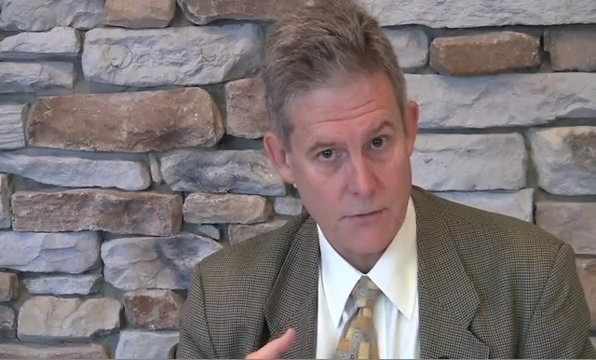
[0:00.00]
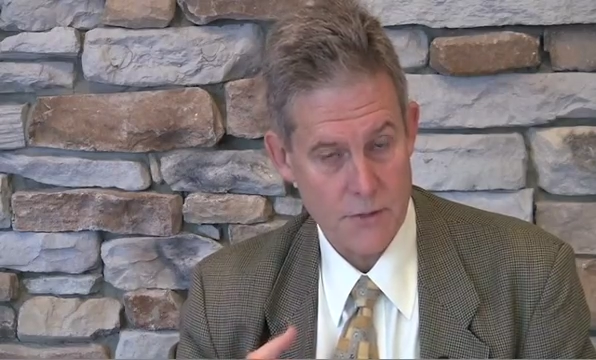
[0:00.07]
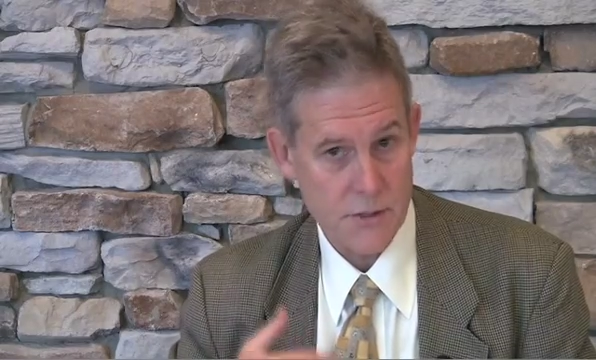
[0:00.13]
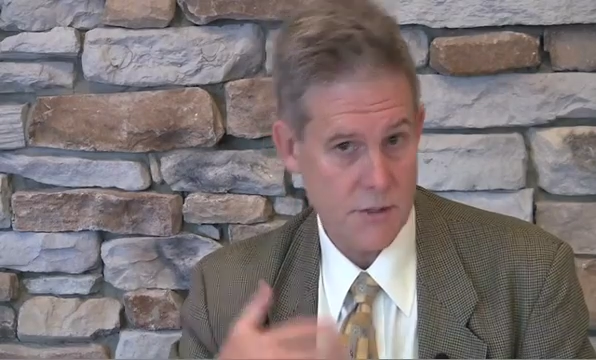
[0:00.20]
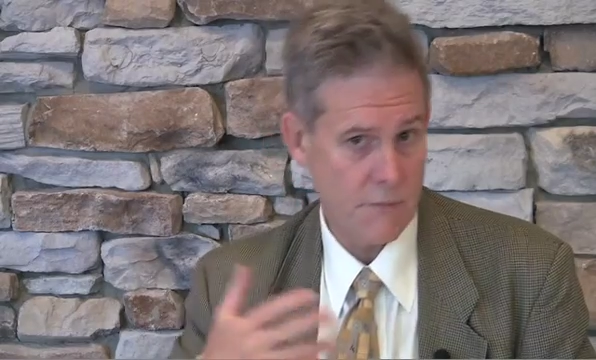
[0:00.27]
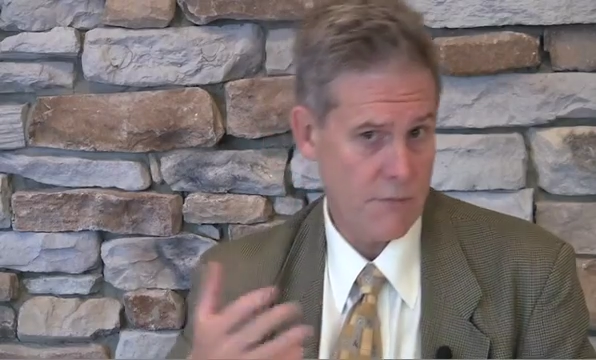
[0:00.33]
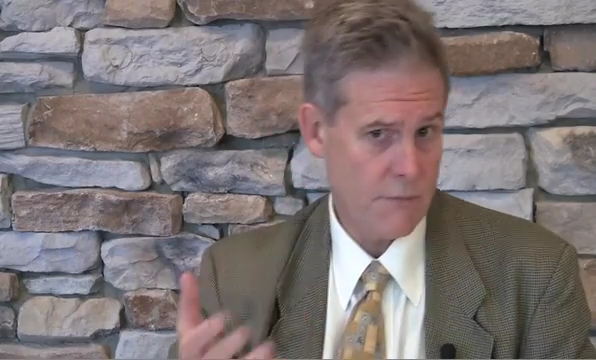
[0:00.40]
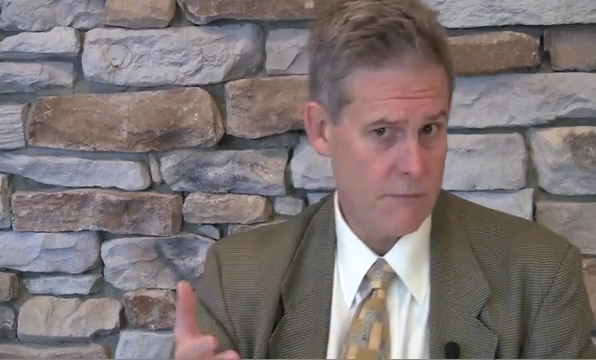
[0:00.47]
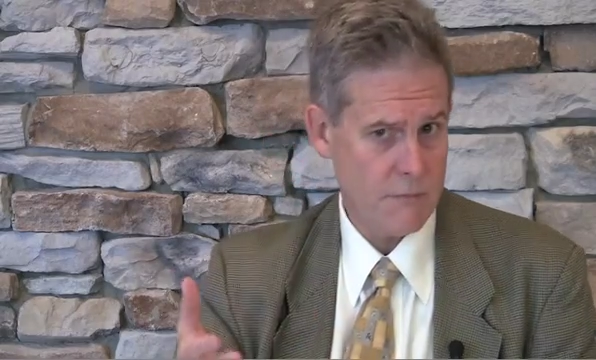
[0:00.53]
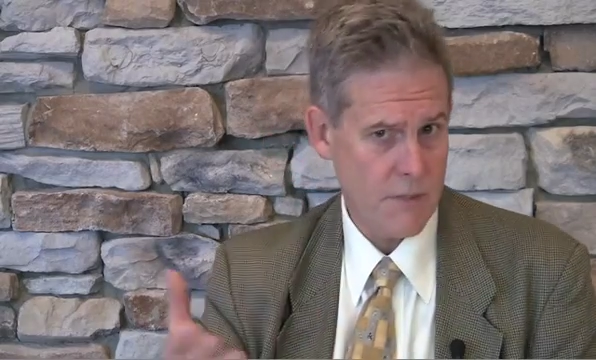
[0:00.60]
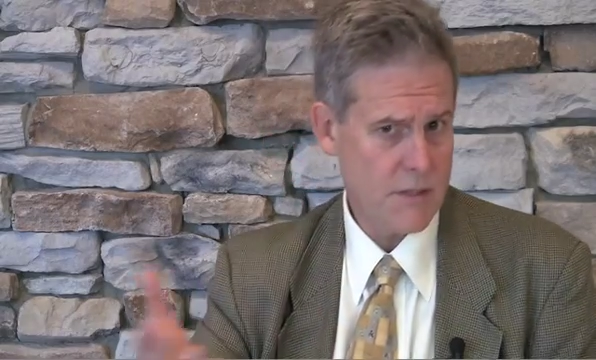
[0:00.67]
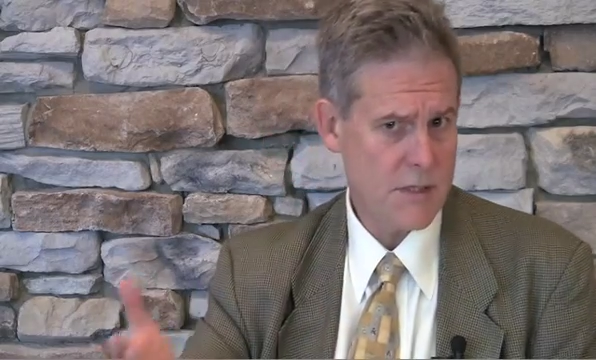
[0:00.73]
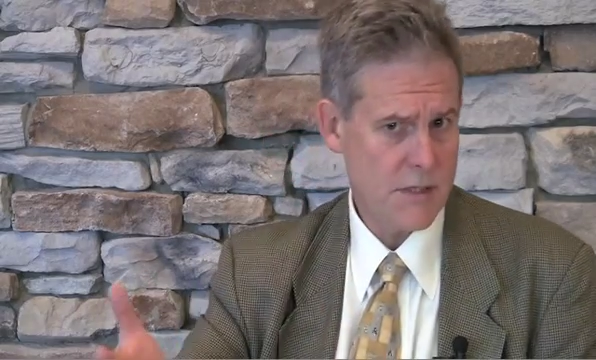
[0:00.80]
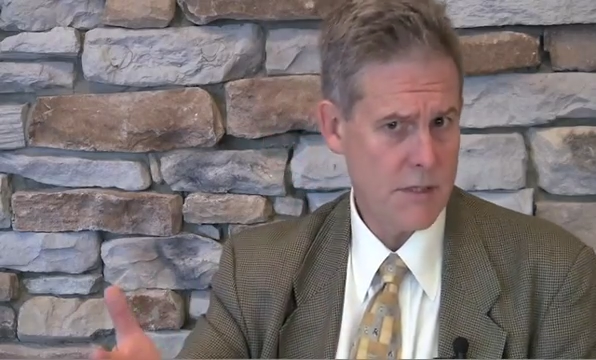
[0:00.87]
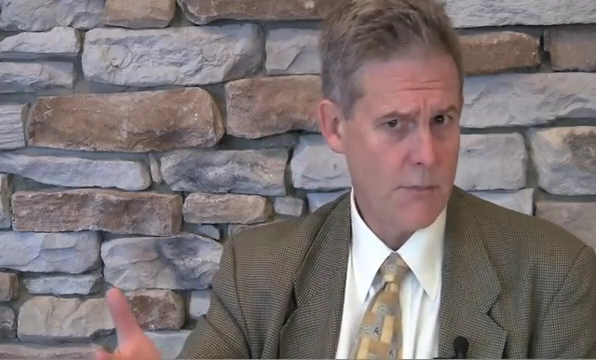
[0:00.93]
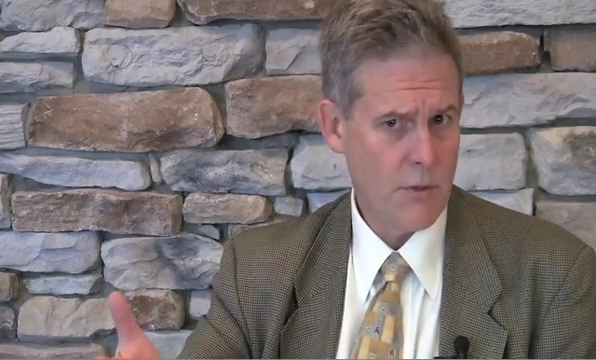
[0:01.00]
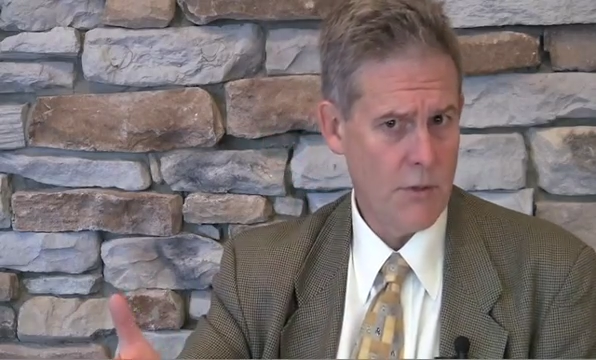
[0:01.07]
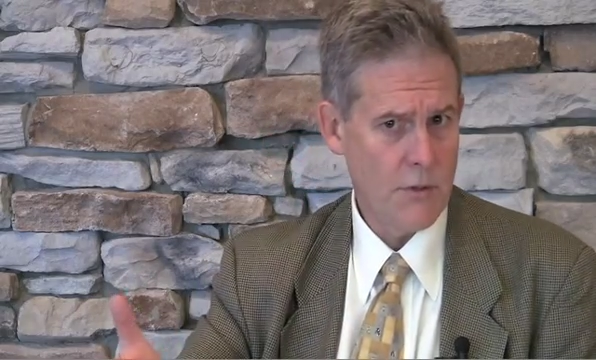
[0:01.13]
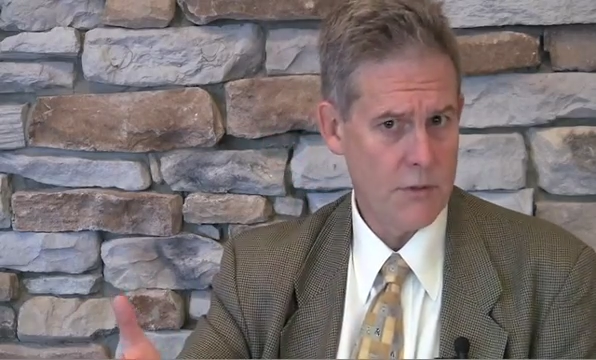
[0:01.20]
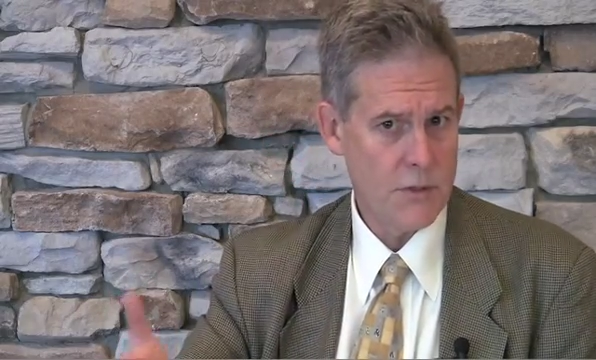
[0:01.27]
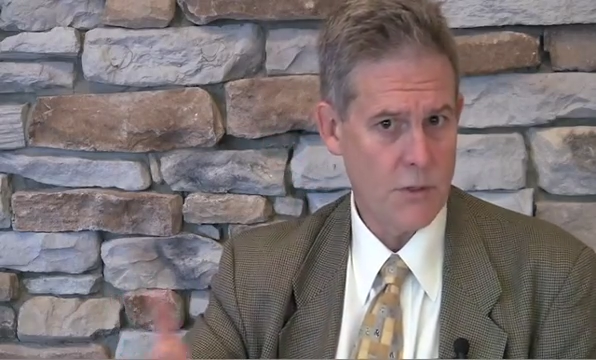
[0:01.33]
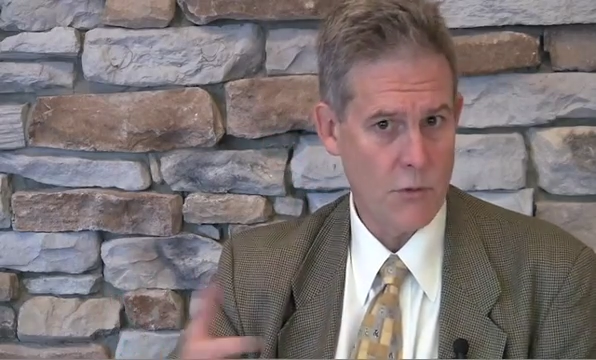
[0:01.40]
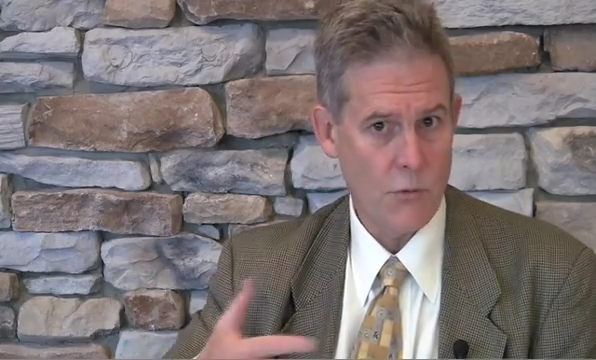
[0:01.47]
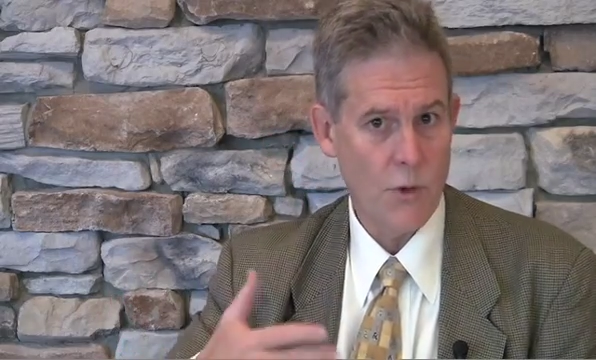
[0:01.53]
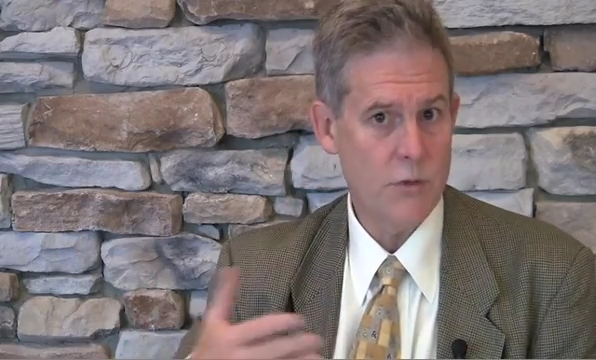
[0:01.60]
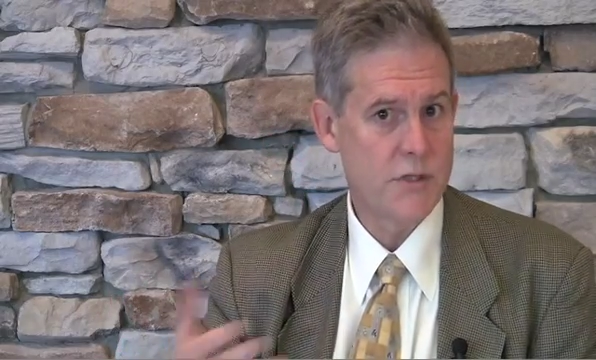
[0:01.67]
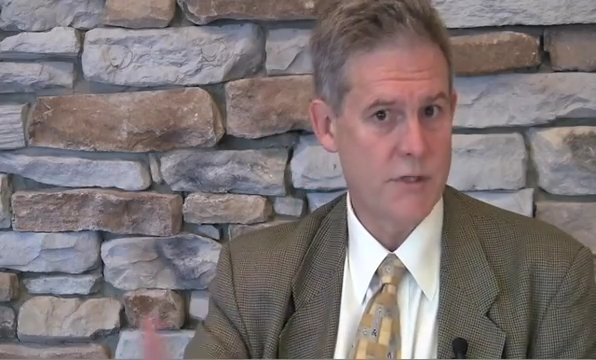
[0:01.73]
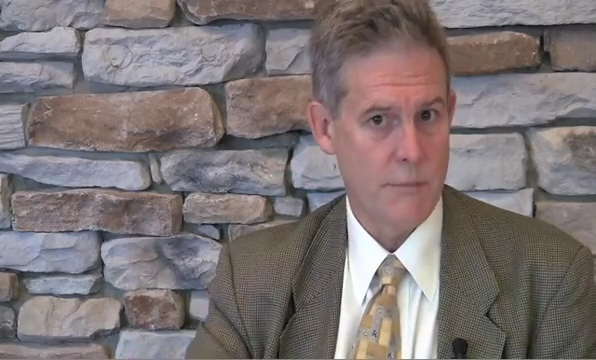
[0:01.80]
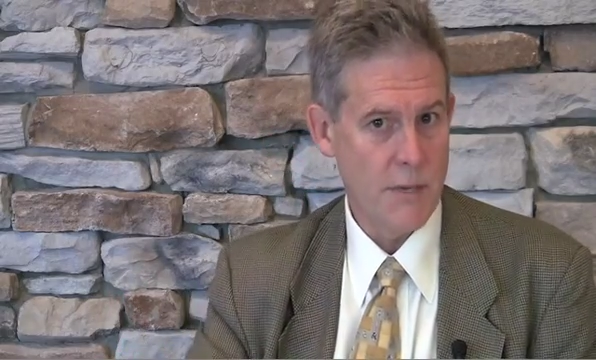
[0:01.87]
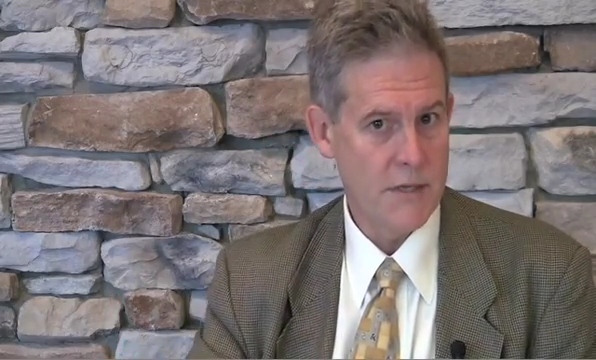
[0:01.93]
It's, it's similar to gross
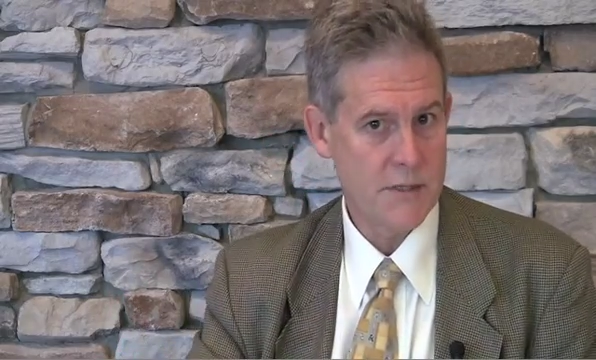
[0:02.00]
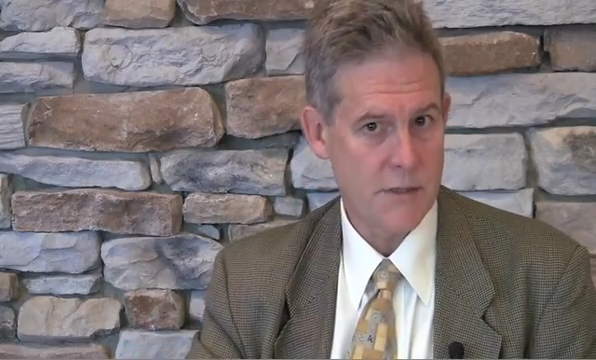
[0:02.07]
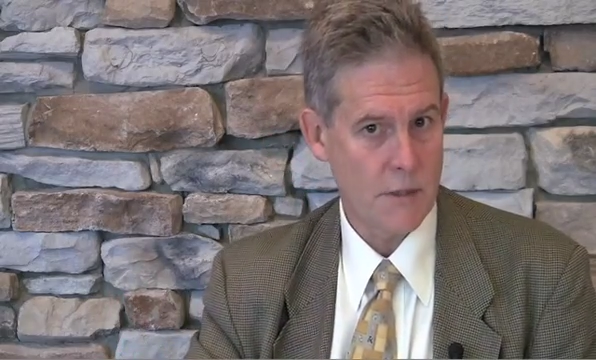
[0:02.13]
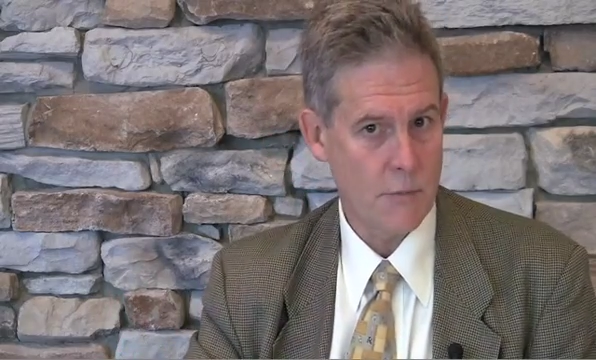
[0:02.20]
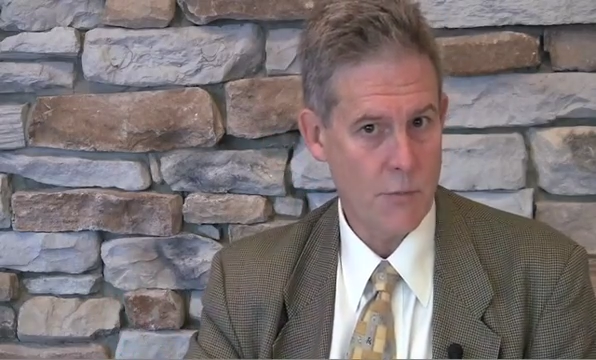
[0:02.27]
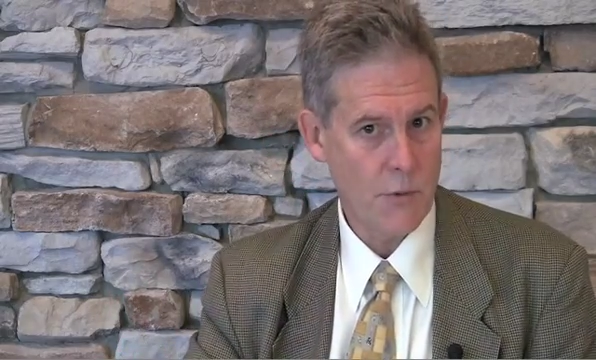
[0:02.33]
domestic